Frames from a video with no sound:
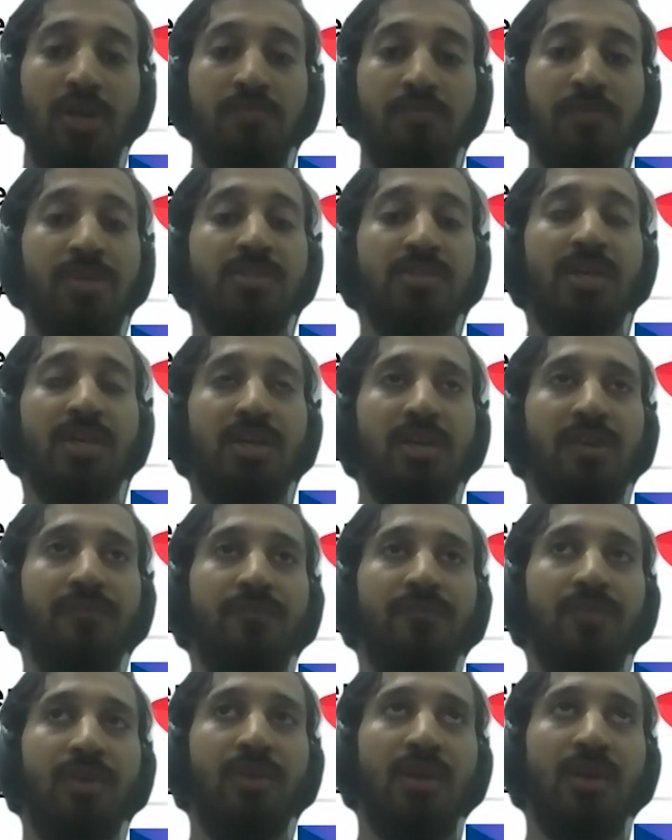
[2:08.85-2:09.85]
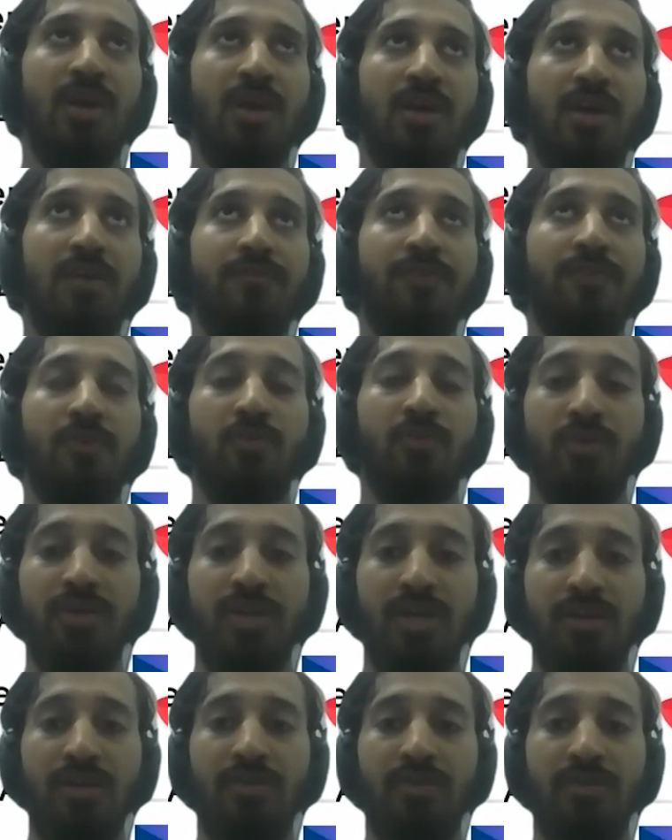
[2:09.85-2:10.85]
Means that if a
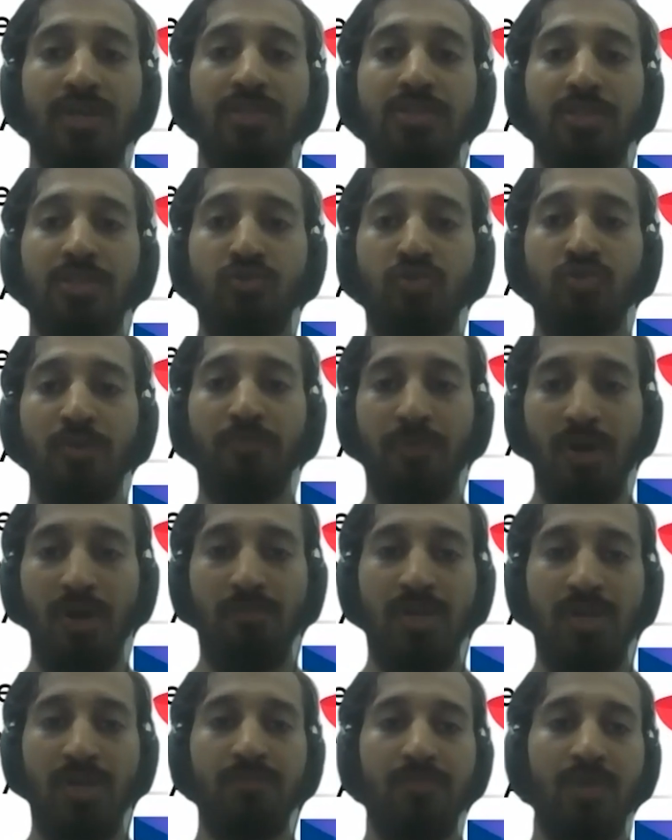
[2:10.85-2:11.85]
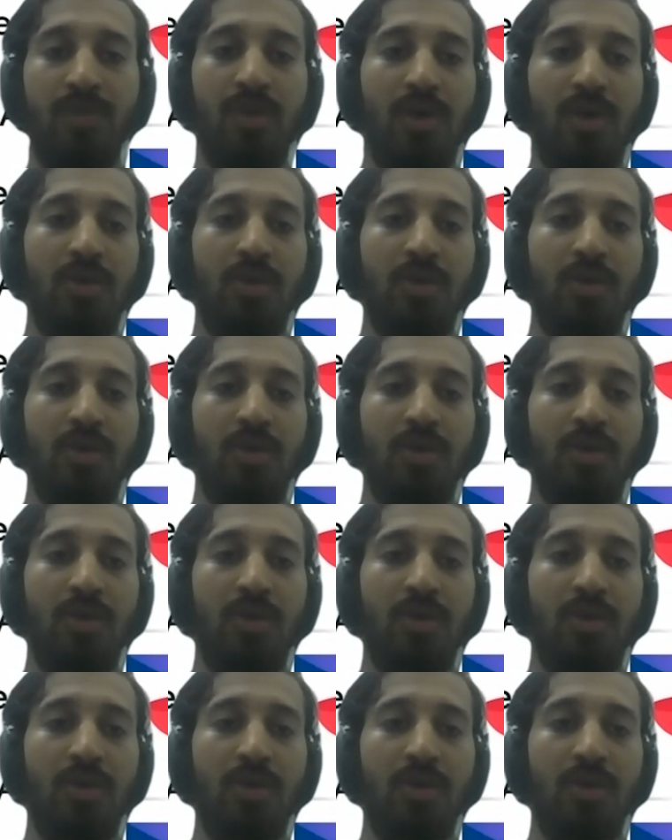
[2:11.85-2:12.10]
coder runs into a problem,